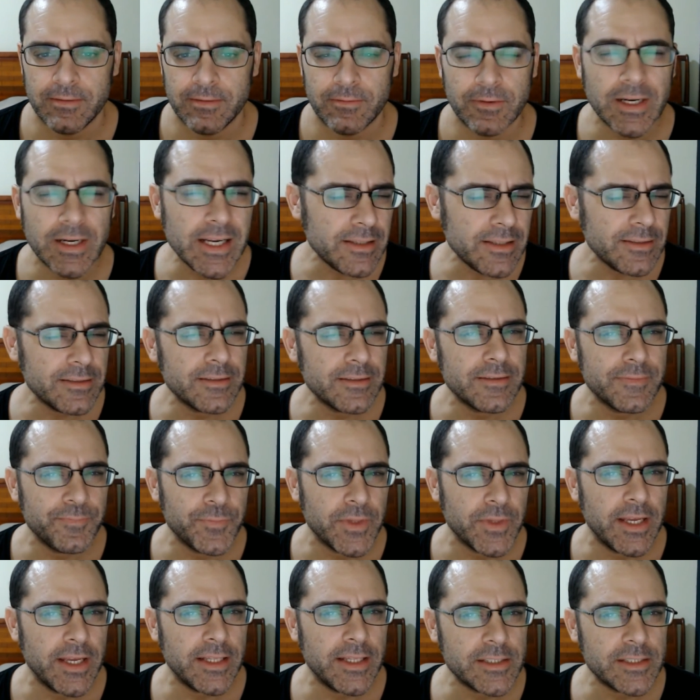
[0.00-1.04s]
Well,
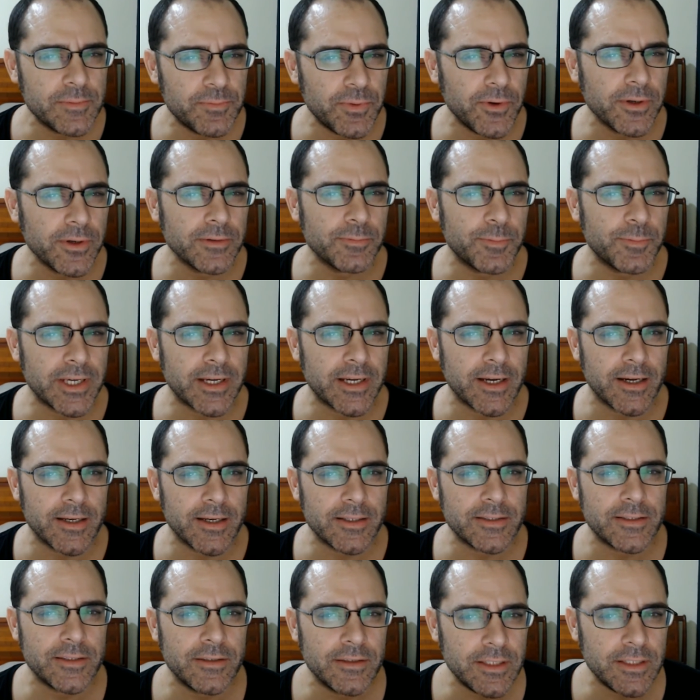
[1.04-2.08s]
it's important
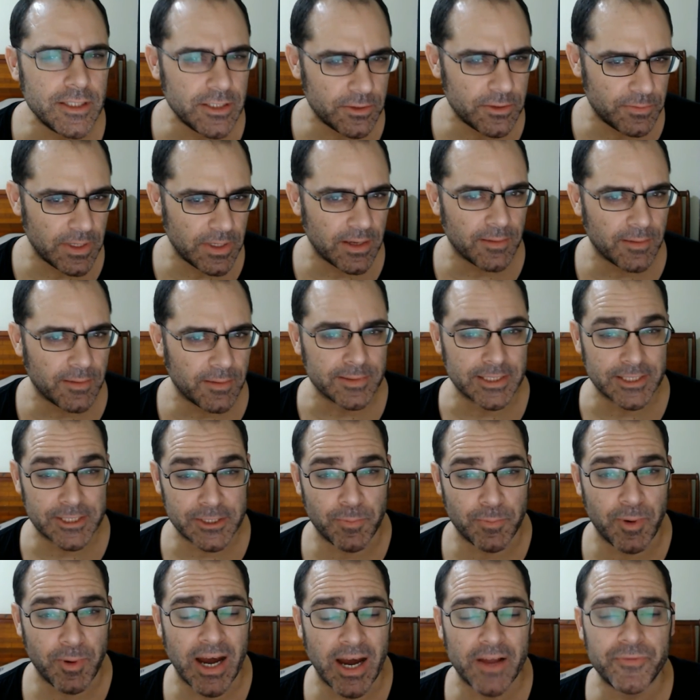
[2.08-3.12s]
because you need to be able to
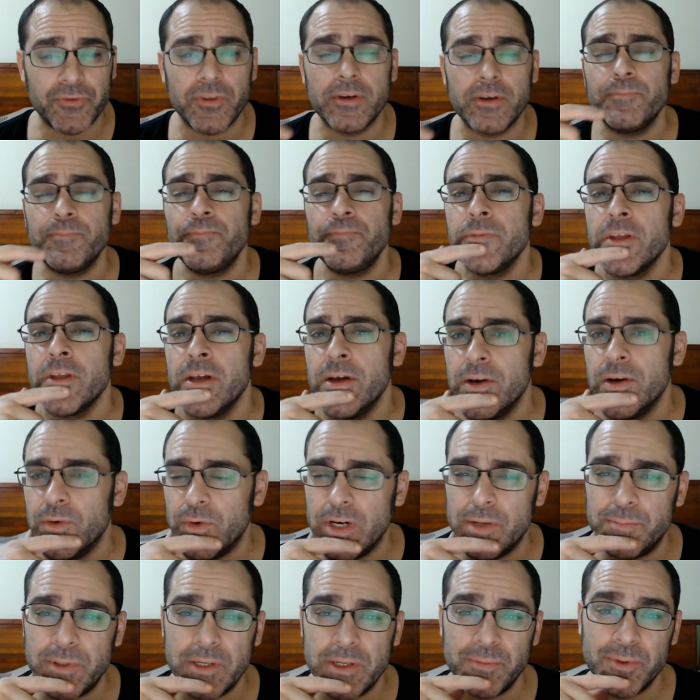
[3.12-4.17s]
spot them
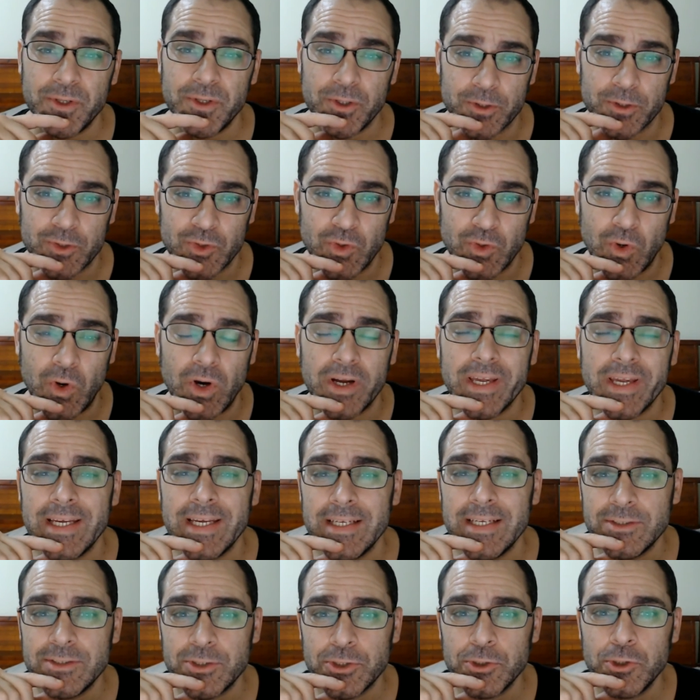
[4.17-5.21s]
when people you're
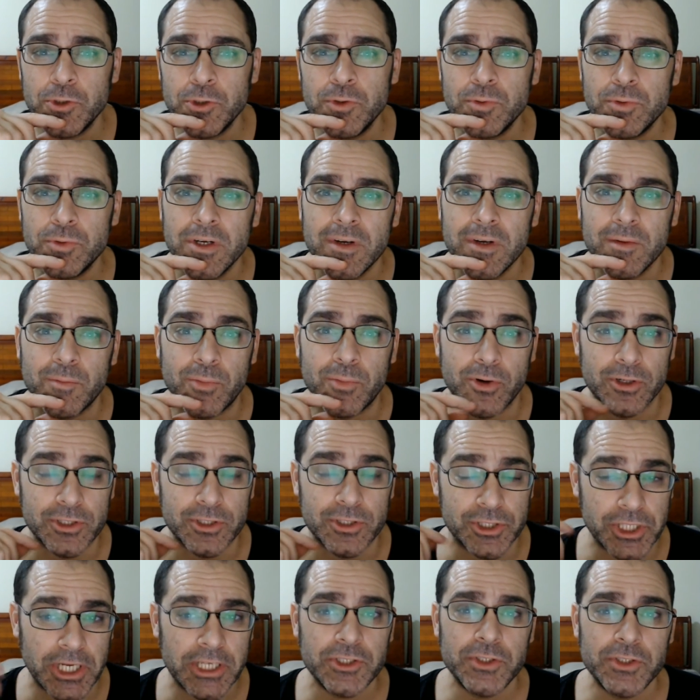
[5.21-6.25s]
talking to
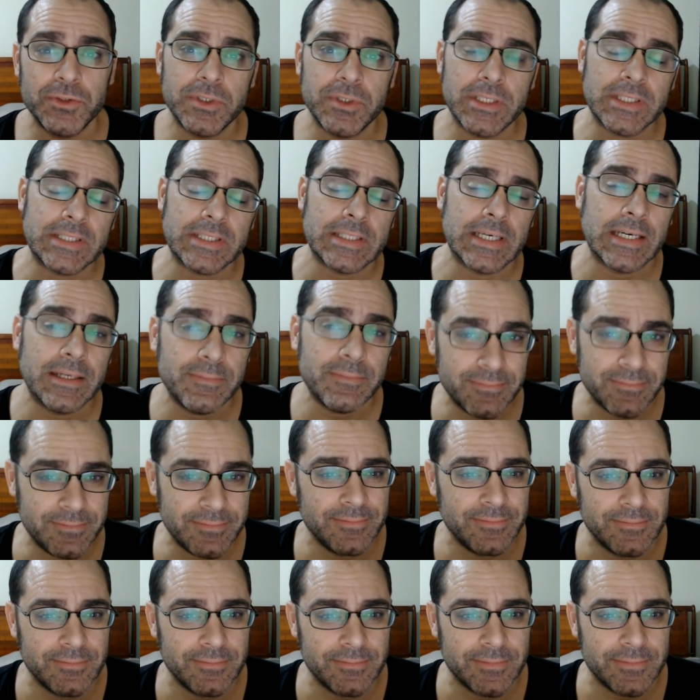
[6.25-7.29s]
present you with them,
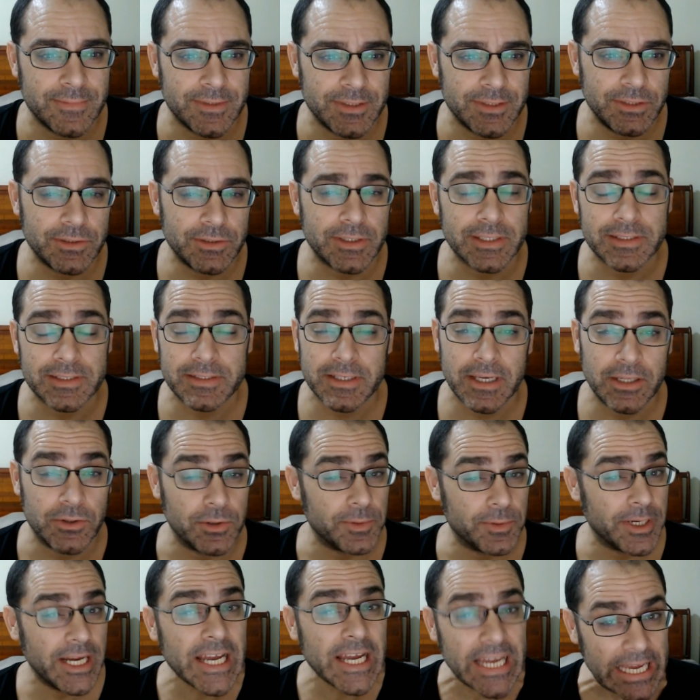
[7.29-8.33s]
so you can say to
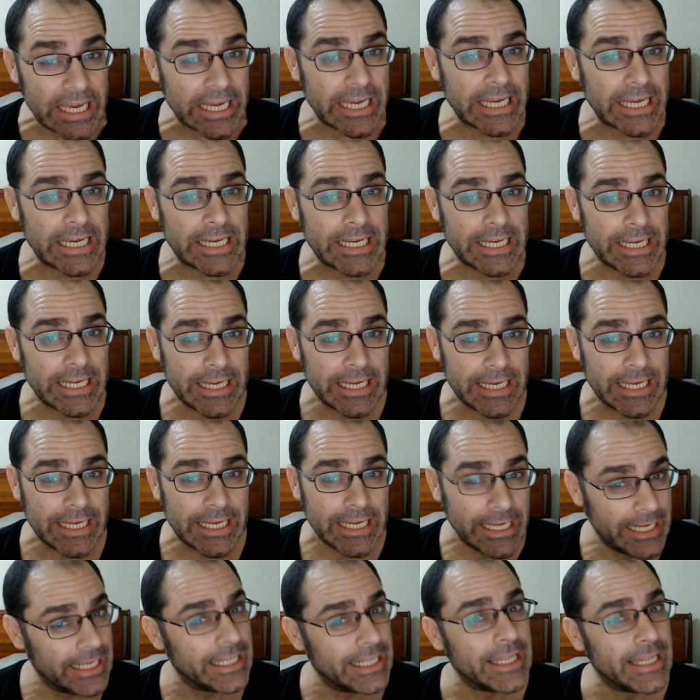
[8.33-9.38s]
them, hey,
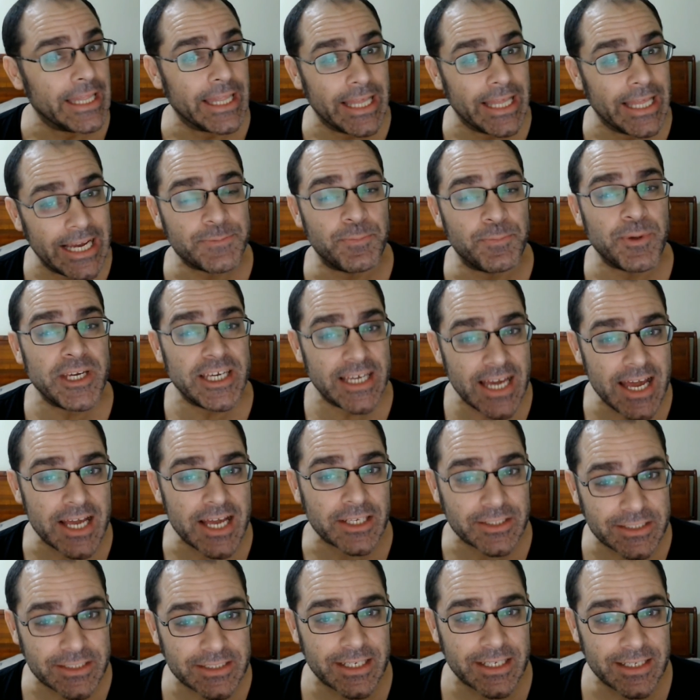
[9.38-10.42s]
that's
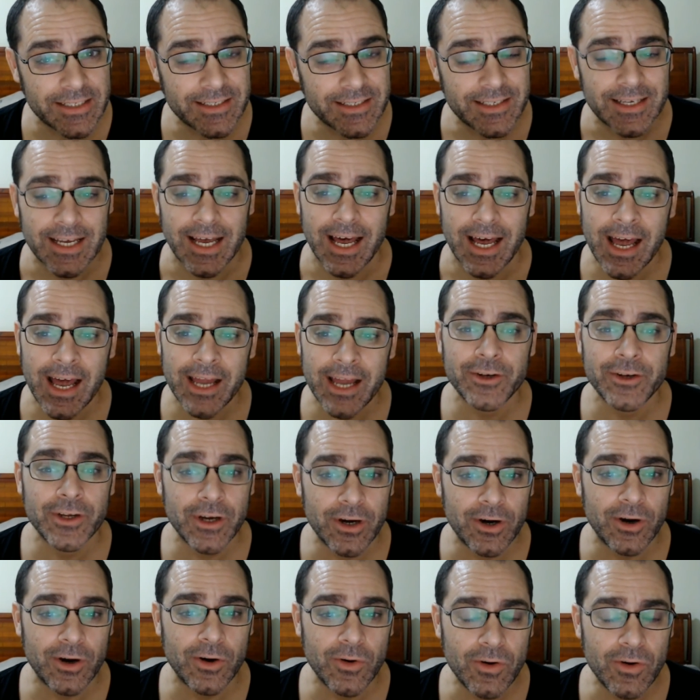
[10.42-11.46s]
BS. I
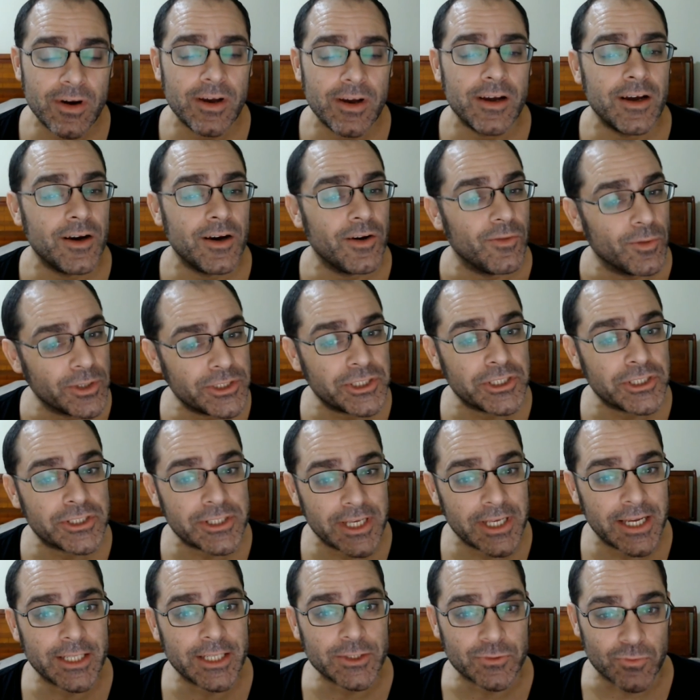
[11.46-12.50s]
know what you're
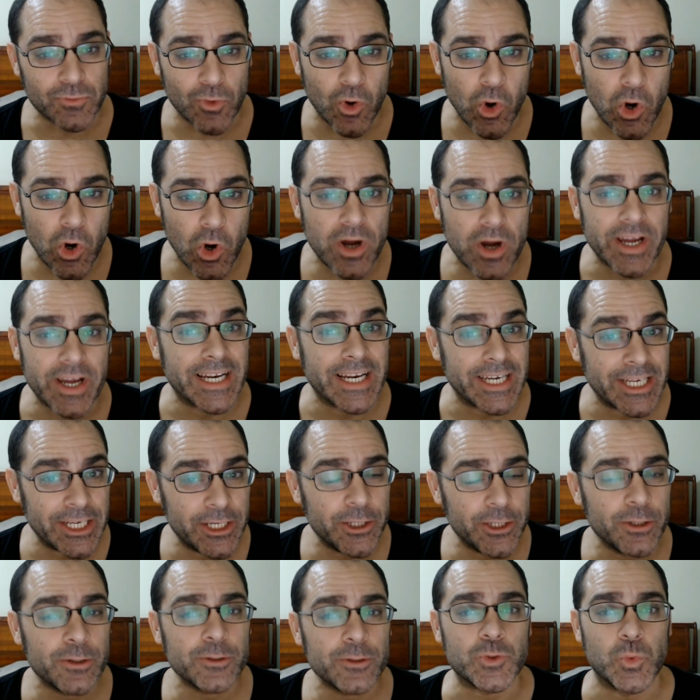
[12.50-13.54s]
saying is wrong, and
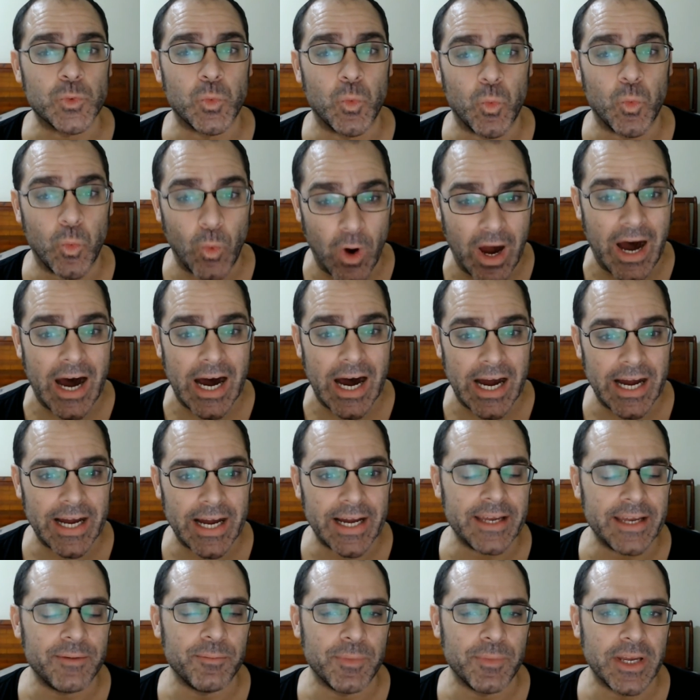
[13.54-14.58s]
here's
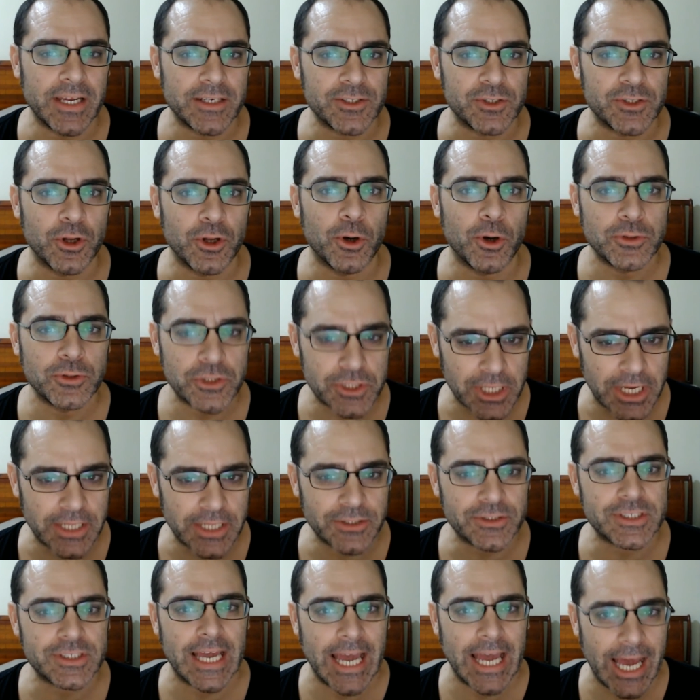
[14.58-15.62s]
why. It makes no
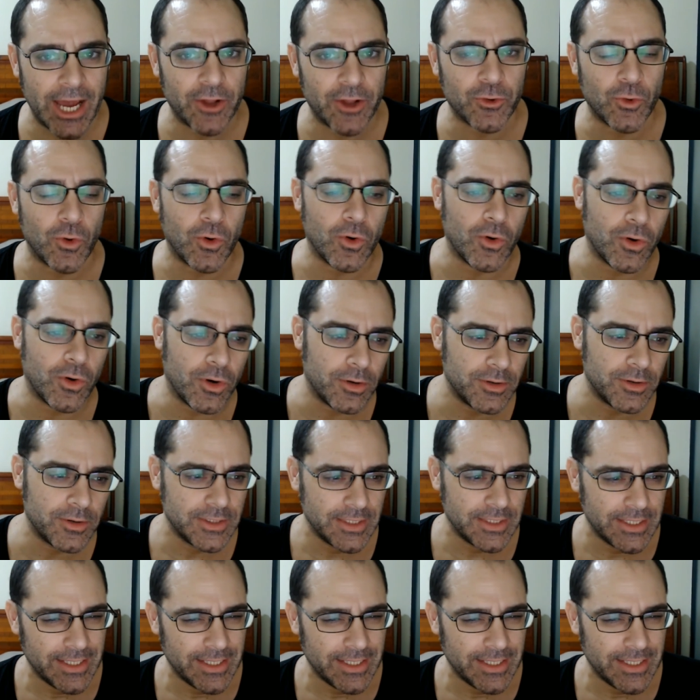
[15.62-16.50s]
sense at all.